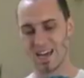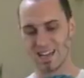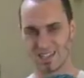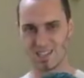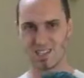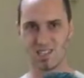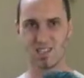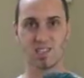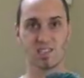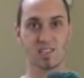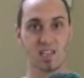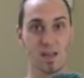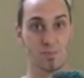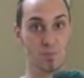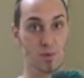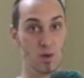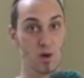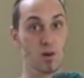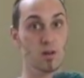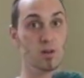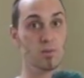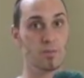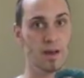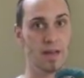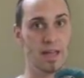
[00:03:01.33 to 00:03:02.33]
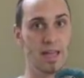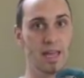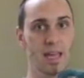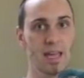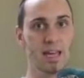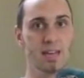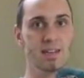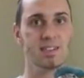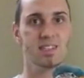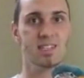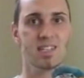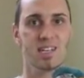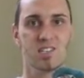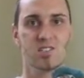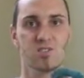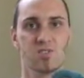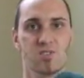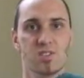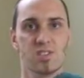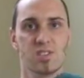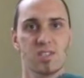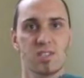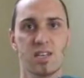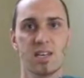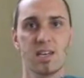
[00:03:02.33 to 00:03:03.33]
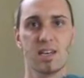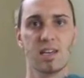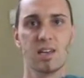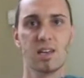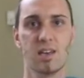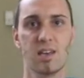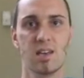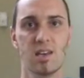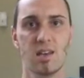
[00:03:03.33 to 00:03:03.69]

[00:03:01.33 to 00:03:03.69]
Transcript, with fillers: has to step onto my hand to touch the stick.